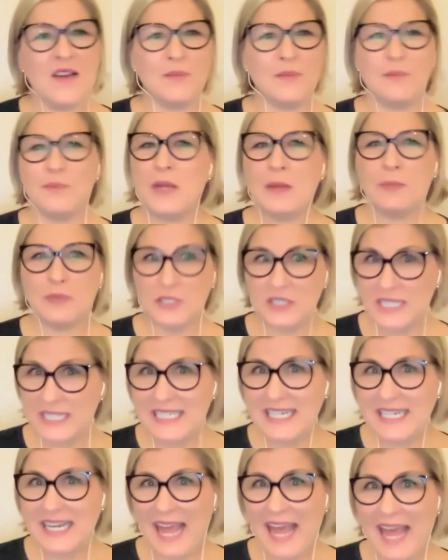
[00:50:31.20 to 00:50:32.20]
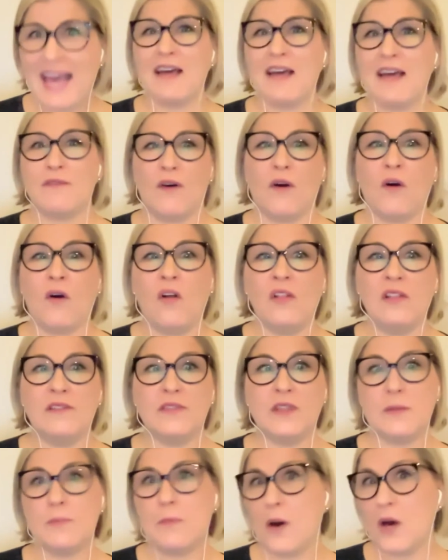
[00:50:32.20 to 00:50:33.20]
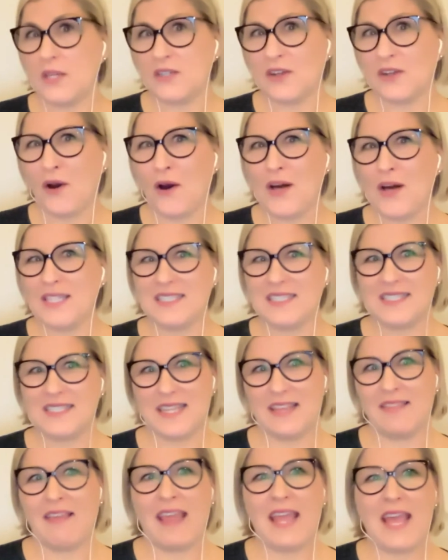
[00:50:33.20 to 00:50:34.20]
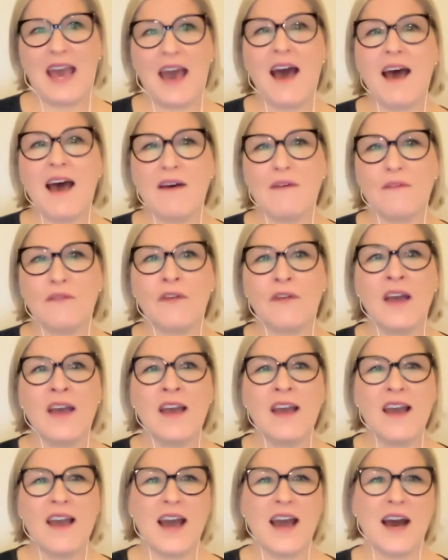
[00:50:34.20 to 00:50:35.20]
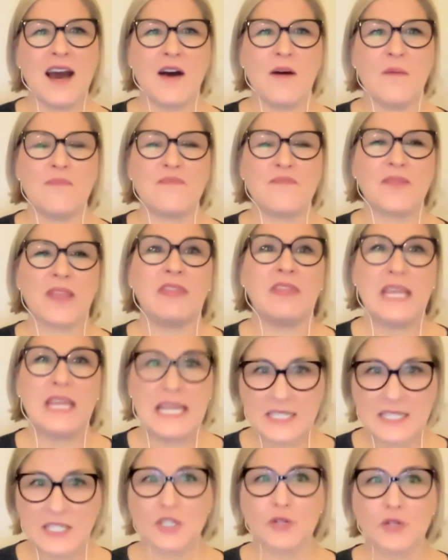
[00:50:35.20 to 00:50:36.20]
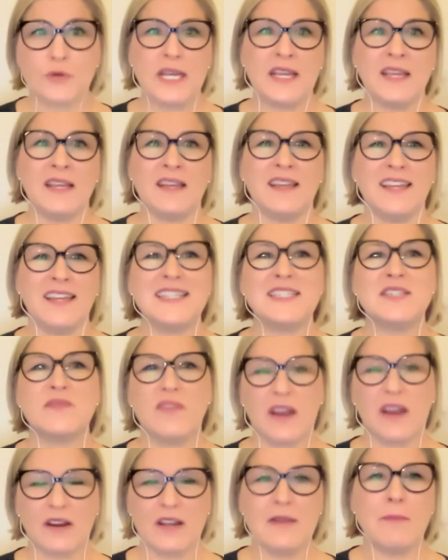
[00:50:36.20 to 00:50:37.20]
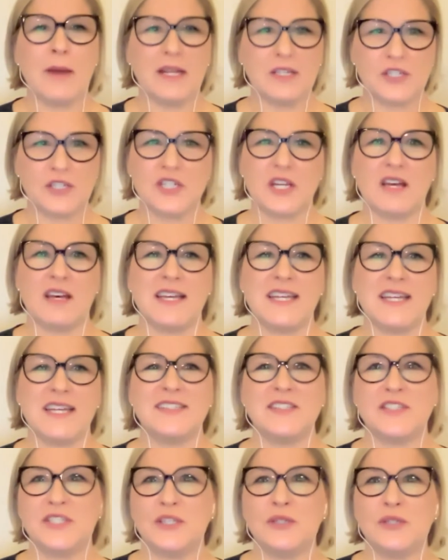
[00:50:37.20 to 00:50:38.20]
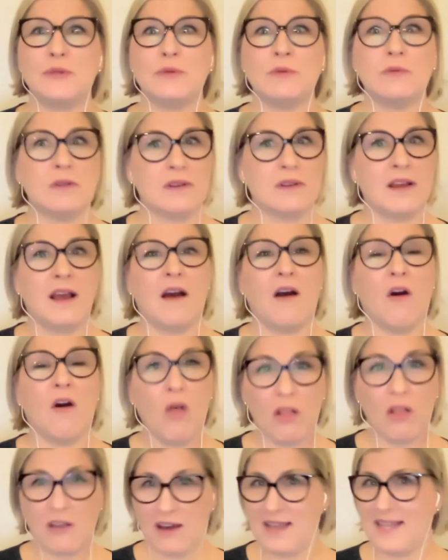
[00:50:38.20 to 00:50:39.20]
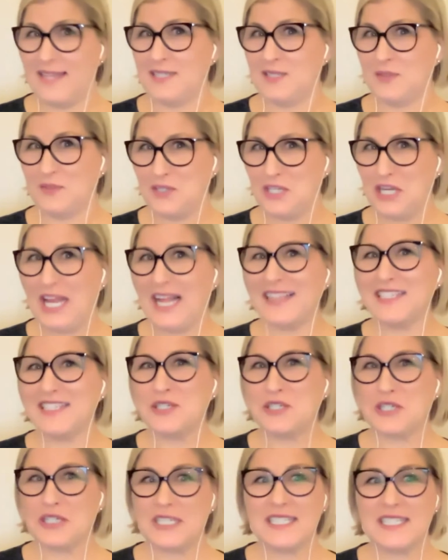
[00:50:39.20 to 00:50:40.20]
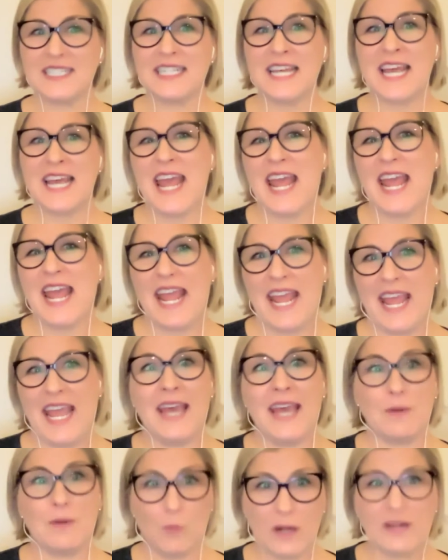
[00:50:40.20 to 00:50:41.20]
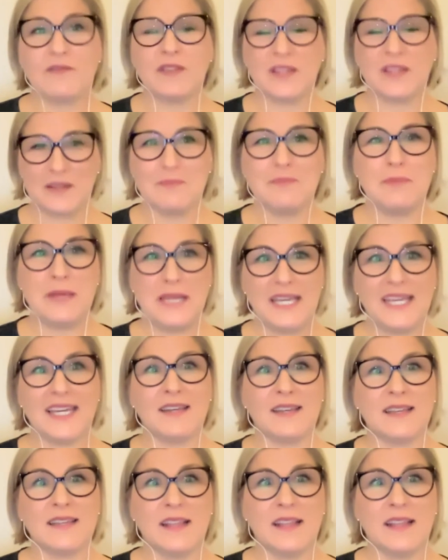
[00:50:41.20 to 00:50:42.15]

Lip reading: people didn't have all of the mod cons that they have. The history is very much tied to all kinds of challenges, and one of them being